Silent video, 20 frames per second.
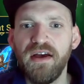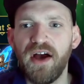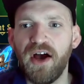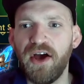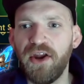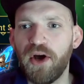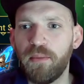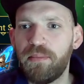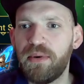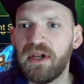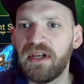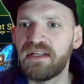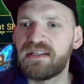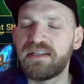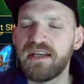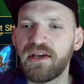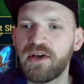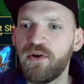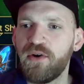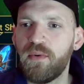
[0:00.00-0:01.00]
And I'll pull a
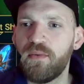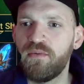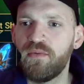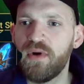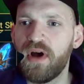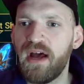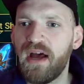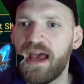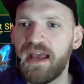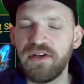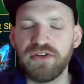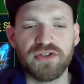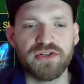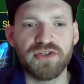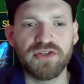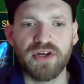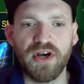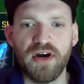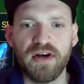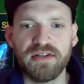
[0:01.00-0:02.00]
single
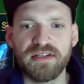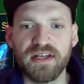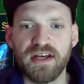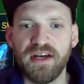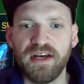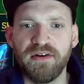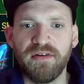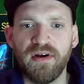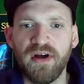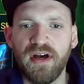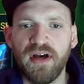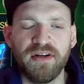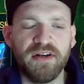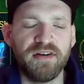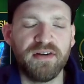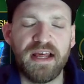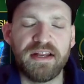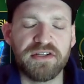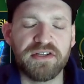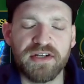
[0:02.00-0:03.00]
ancient shards and a
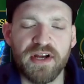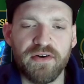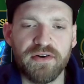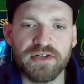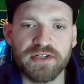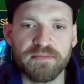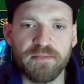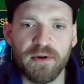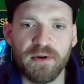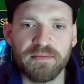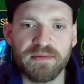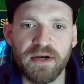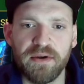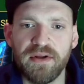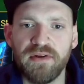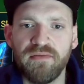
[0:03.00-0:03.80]
legendary just pops out,